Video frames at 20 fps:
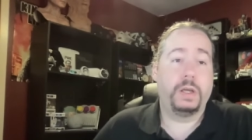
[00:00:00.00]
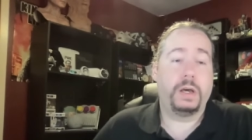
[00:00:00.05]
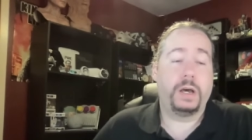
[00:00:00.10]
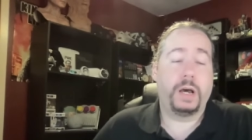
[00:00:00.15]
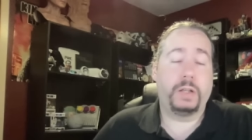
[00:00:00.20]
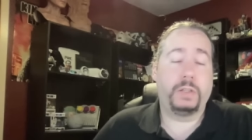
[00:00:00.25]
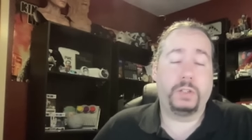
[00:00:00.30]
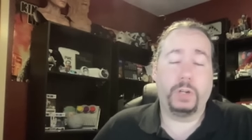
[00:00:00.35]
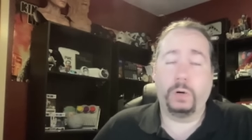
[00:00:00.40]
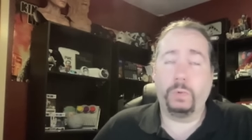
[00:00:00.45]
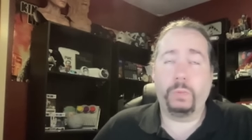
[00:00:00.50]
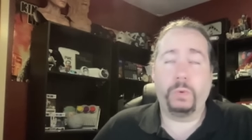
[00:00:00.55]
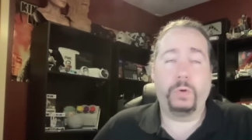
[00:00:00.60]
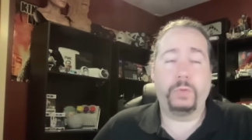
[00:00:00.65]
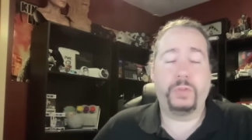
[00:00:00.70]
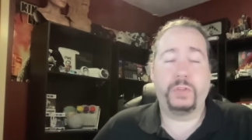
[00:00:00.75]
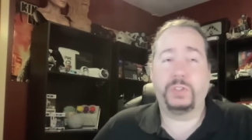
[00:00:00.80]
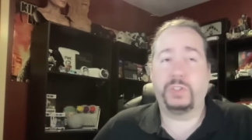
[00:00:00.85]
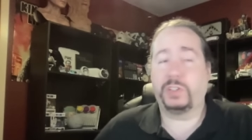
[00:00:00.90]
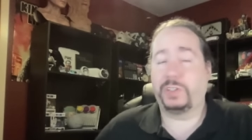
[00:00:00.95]
I don't
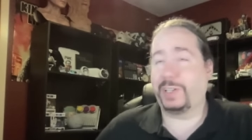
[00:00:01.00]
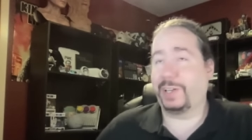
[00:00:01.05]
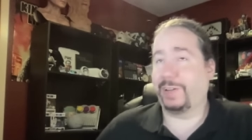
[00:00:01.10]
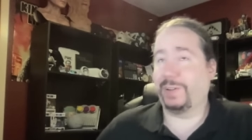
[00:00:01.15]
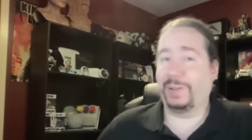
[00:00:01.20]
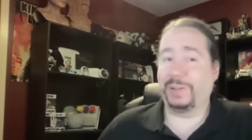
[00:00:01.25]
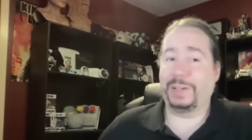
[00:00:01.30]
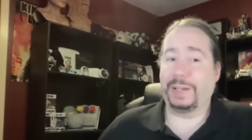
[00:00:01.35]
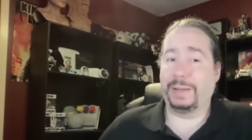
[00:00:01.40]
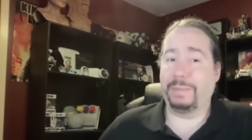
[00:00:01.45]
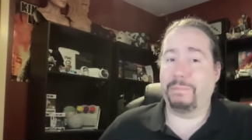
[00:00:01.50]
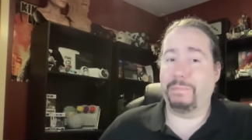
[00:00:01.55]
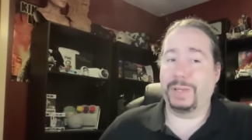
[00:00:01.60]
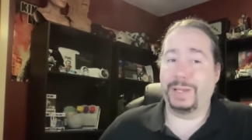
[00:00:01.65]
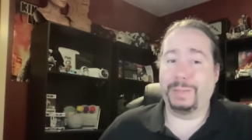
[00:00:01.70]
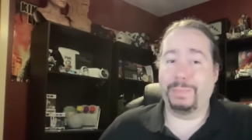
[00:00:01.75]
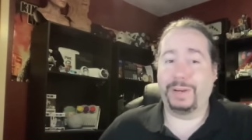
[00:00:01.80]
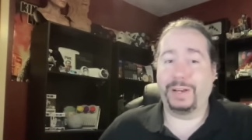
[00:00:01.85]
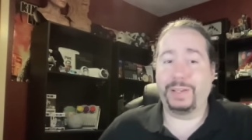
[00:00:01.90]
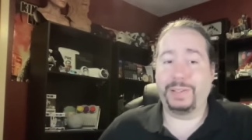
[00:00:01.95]
want this to sound like I'm
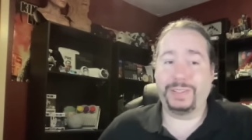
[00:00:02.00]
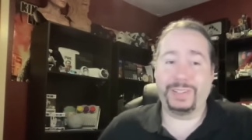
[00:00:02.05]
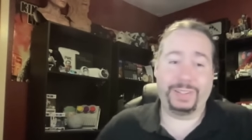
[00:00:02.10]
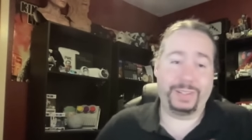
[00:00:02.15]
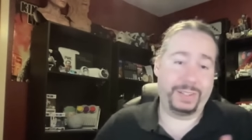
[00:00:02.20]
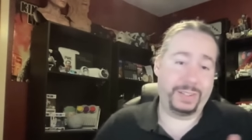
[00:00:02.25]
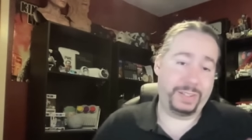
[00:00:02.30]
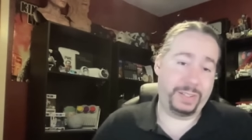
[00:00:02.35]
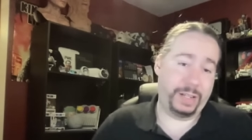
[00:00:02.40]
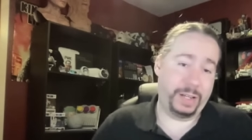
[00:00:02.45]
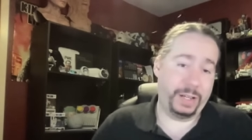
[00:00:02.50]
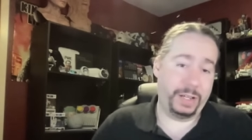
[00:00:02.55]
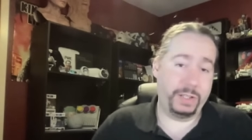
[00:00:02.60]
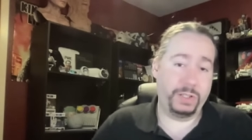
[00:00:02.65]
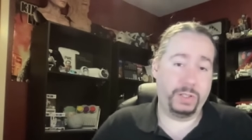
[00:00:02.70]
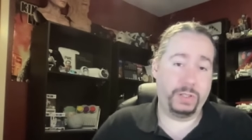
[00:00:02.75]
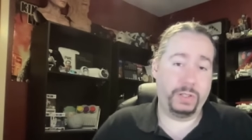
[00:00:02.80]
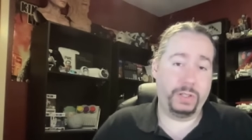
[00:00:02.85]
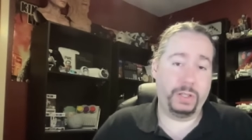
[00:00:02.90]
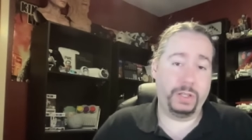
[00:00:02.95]
minimizing the size
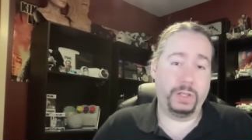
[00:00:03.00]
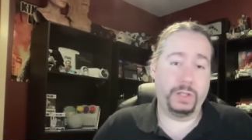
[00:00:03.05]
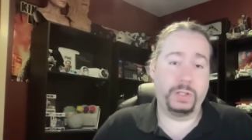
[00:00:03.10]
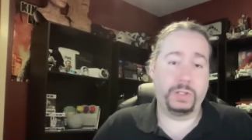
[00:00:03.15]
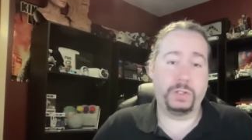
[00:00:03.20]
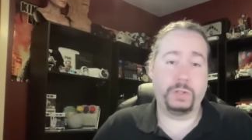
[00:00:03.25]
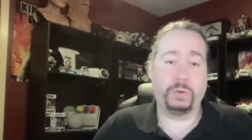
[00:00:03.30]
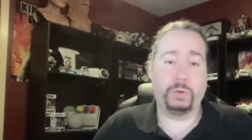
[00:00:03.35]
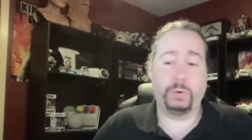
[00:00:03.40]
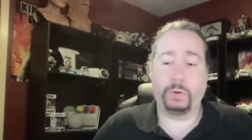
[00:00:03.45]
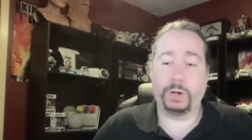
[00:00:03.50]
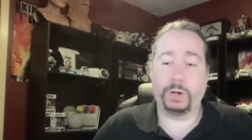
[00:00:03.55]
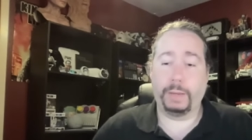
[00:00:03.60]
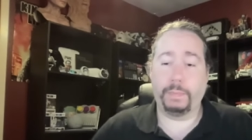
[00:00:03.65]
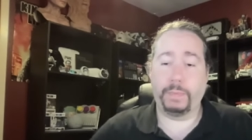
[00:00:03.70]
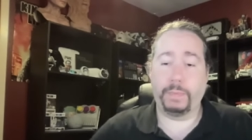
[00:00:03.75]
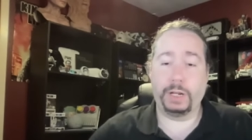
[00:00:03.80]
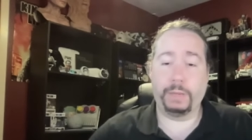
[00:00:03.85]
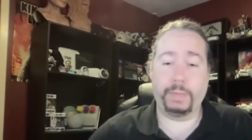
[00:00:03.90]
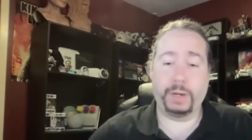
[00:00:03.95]
of this or
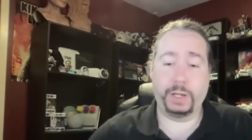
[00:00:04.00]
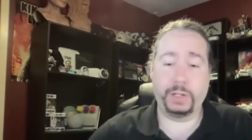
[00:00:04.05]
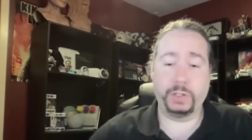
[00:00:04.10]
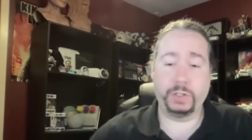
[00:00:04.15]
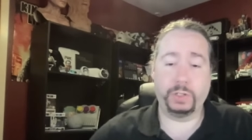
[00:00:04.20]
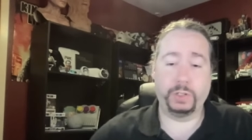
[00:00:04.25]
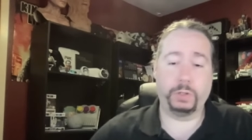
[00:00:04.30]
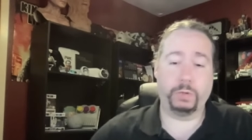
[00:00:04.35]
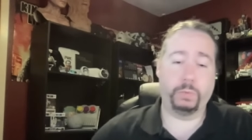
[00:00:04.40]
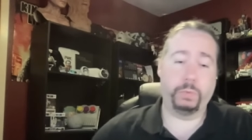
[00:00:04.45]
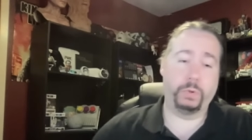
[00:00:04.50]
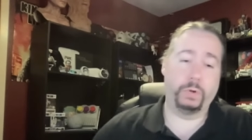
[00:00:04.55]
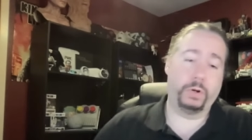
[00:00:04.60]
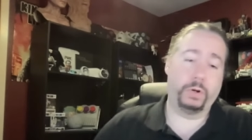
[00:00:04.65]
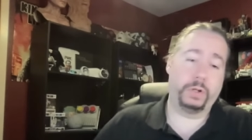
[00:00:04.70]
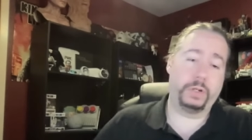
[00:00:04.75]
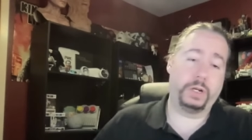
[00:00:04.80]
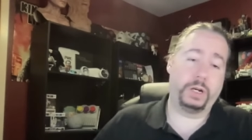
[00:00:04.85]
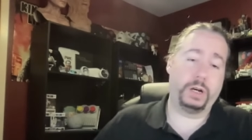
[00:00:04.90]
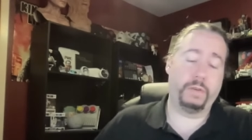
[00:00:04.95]
I'm minimizing the
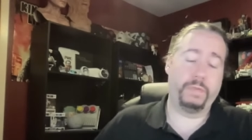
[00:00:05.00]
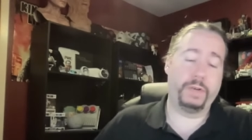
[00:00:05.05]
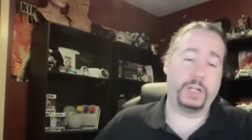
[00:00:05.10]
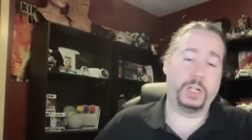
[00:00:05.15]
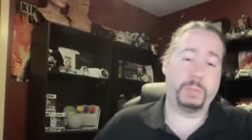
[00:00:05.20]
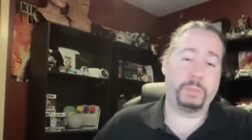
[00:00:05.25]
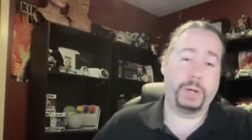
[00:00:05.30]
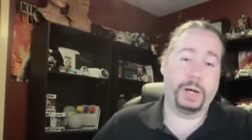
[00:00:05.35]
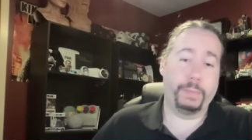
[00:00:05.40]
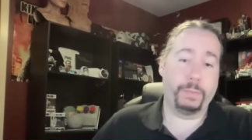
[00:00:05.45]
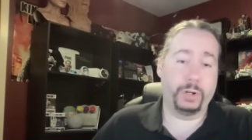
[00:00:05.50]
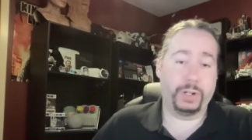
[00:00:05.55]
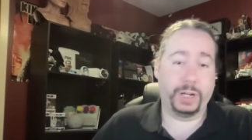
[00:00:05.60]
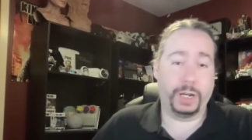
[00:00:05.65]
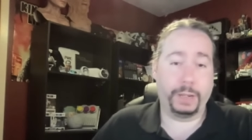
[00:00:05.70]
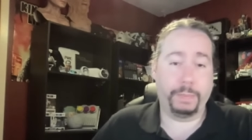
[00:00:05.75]
work of H Bomber Guy